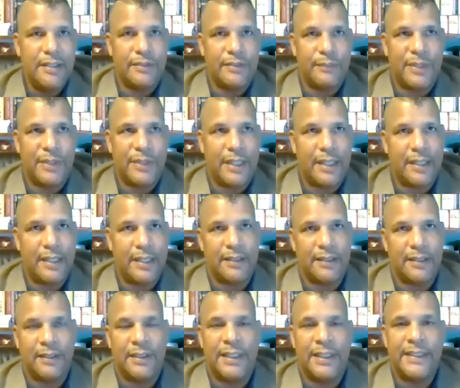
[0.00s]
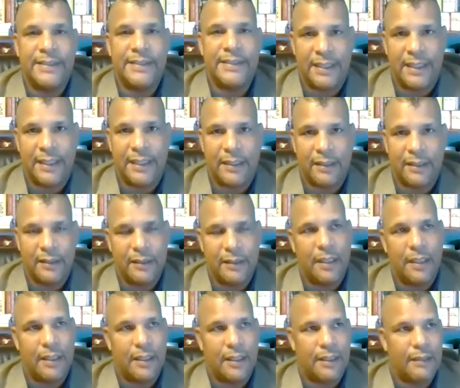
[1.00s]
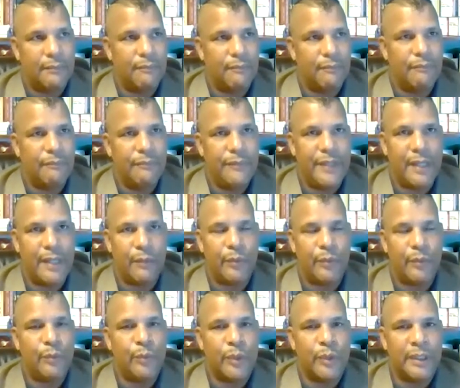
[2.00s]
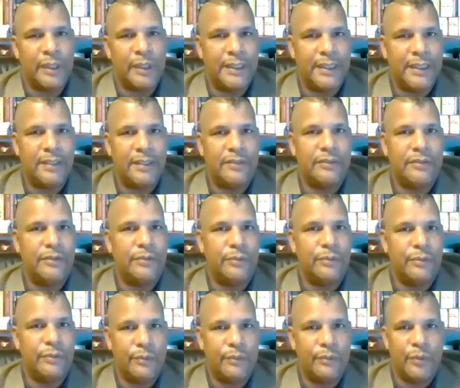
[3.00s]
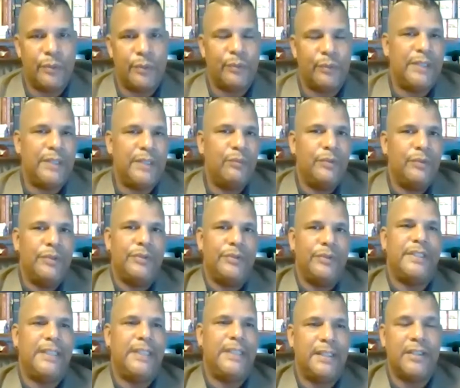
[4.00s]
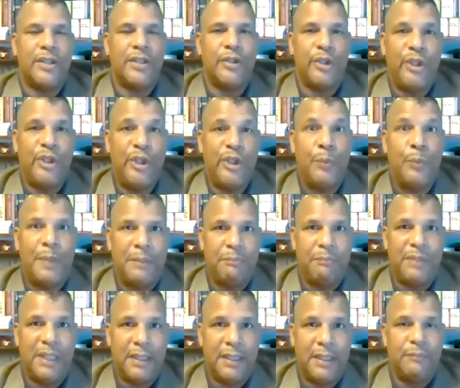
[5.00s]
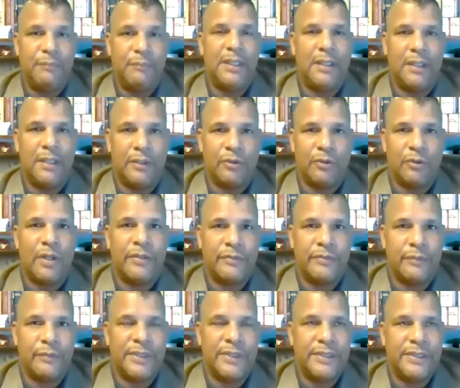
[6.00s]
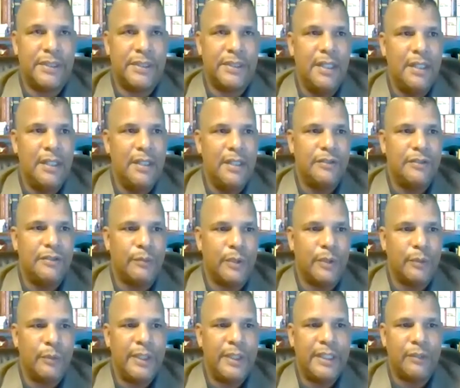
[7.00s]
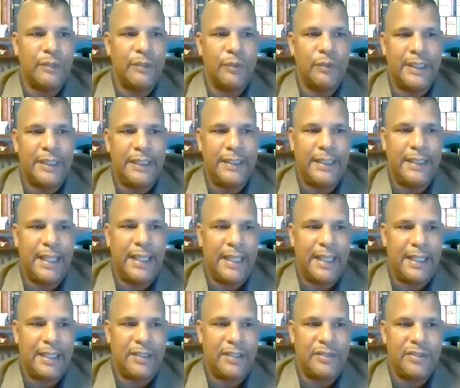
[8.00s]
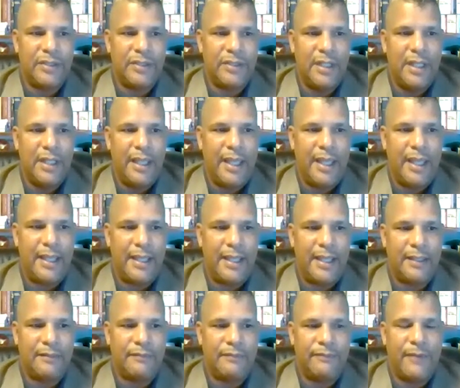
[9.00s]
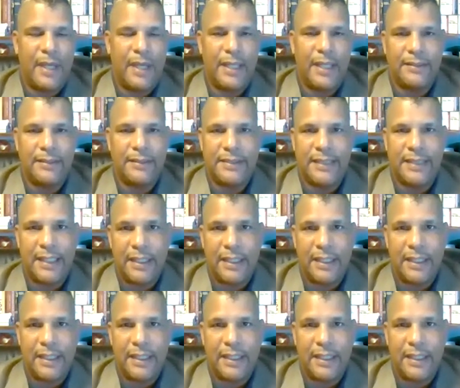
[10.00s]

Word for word: Some of that listening um, that we really need to do when we see another human being be across from us, where we can really gauge and find stage